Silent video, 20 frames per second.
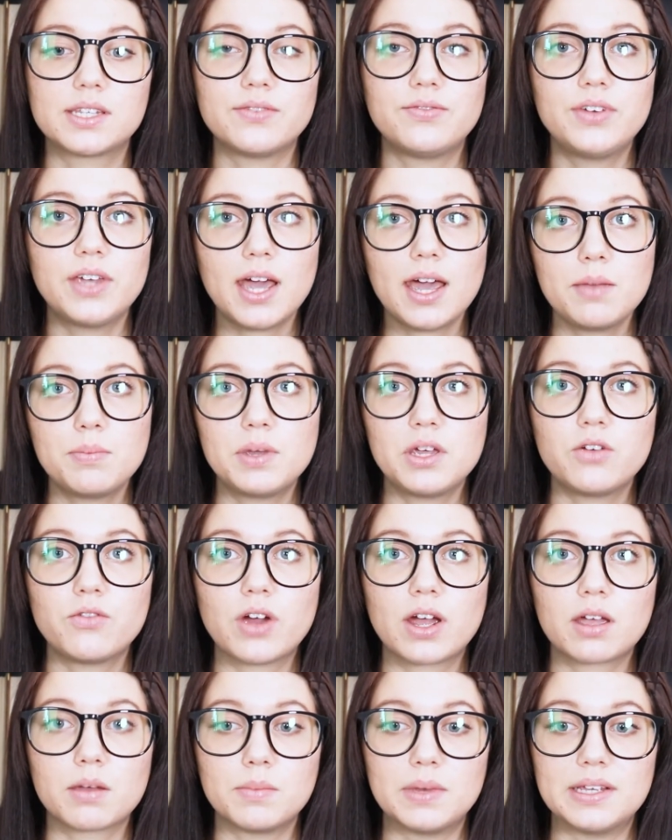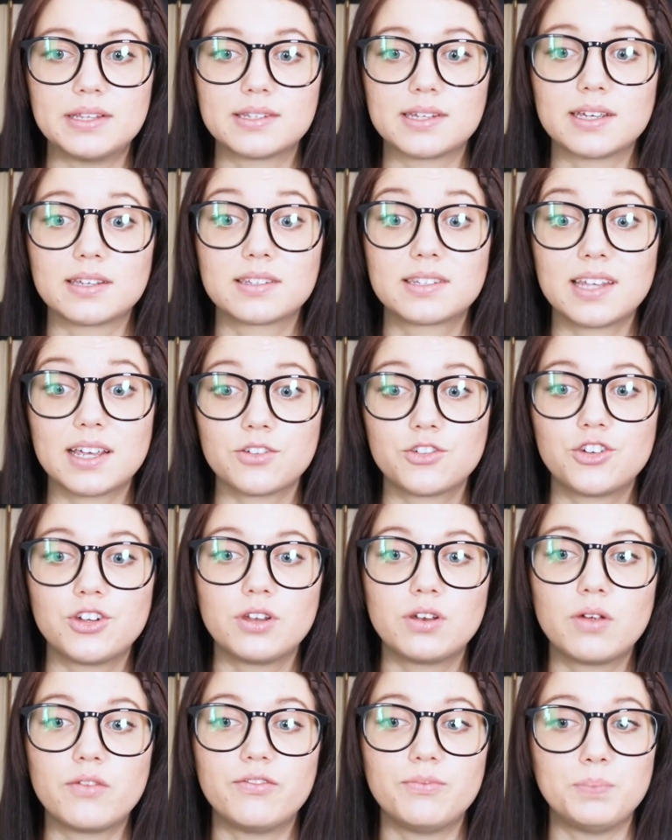VIP recommends a
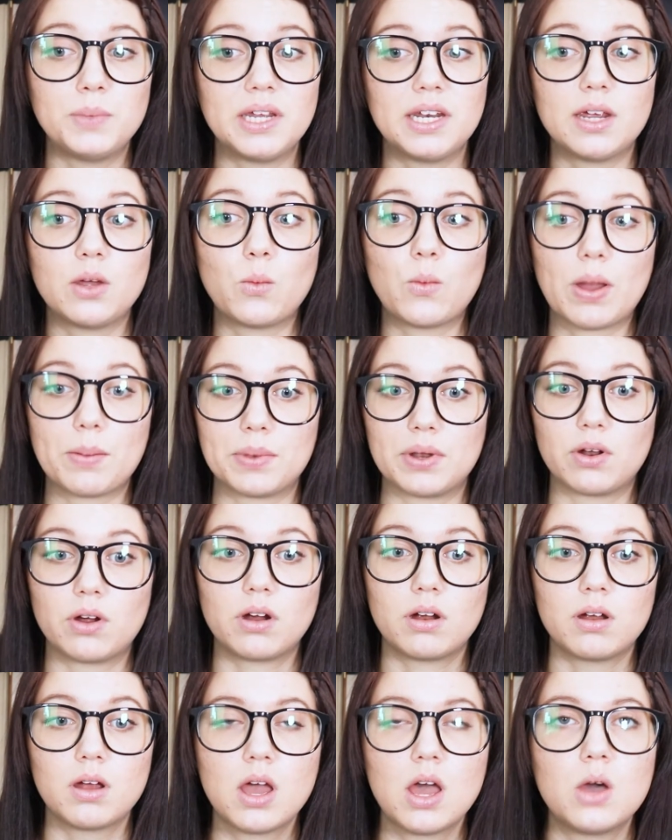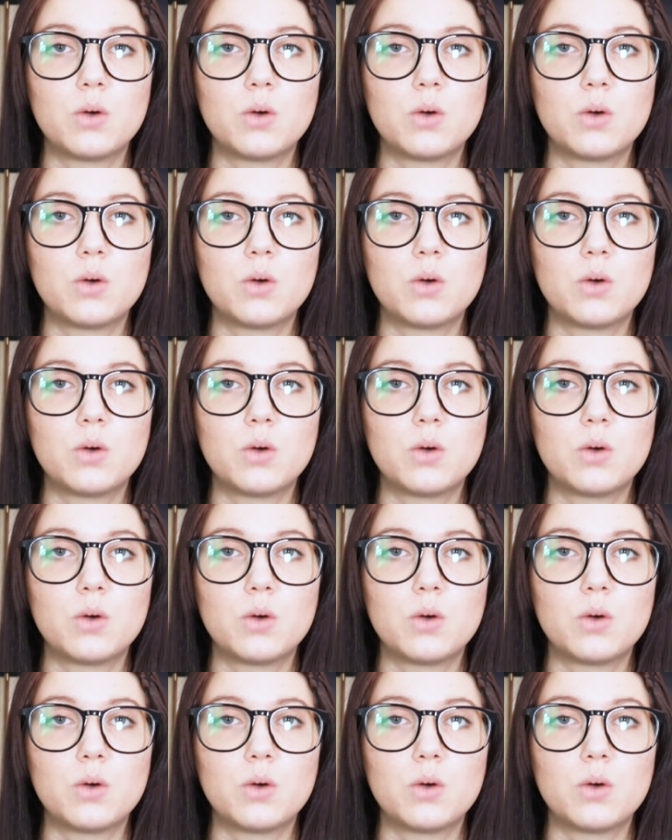session meeting webinar.